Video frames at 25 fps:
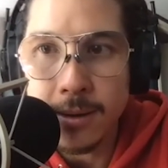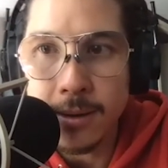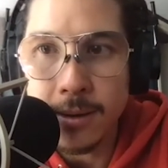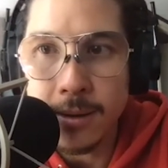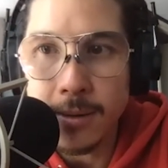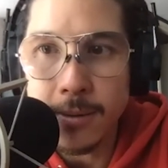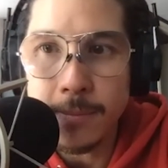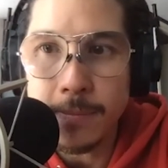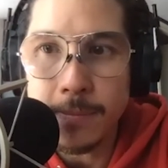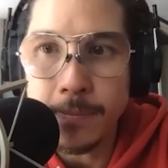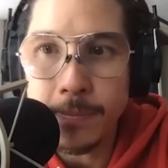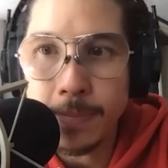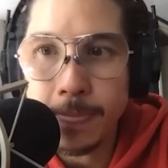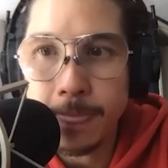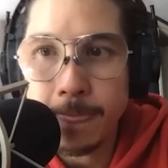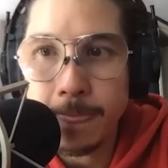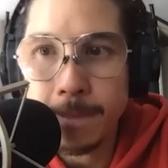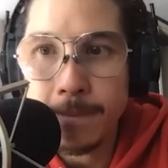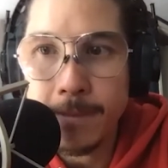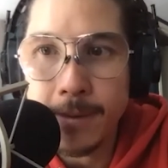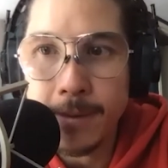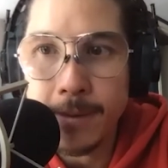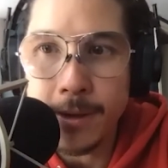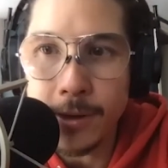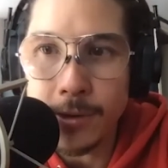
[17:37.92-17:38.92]
um,
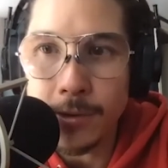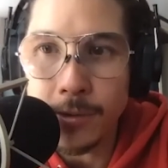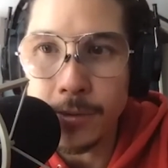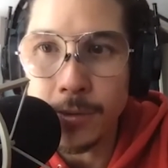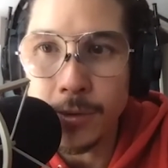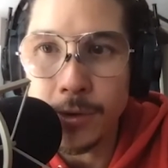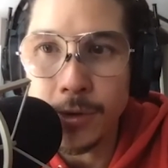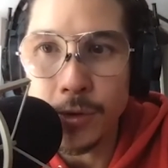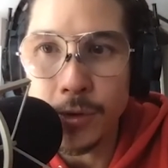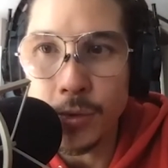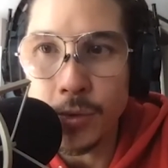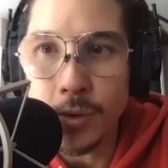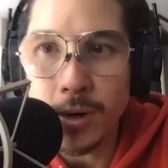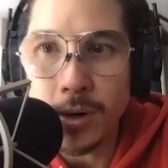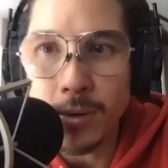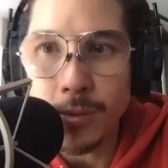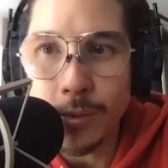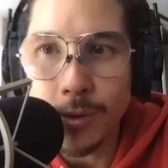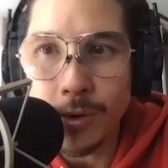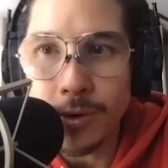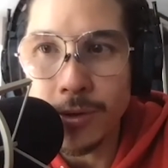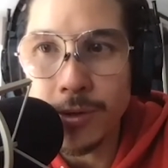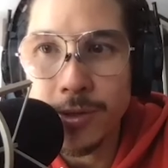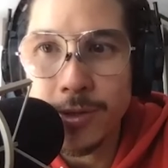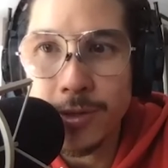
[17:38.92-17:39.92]
you know you are
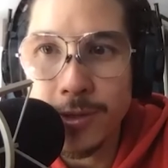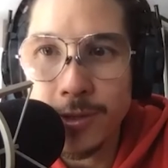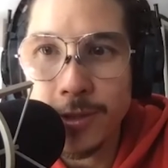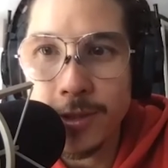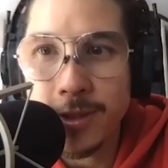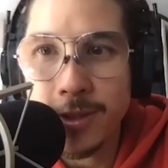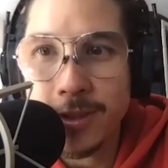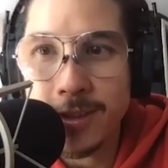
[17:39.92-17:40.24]
worth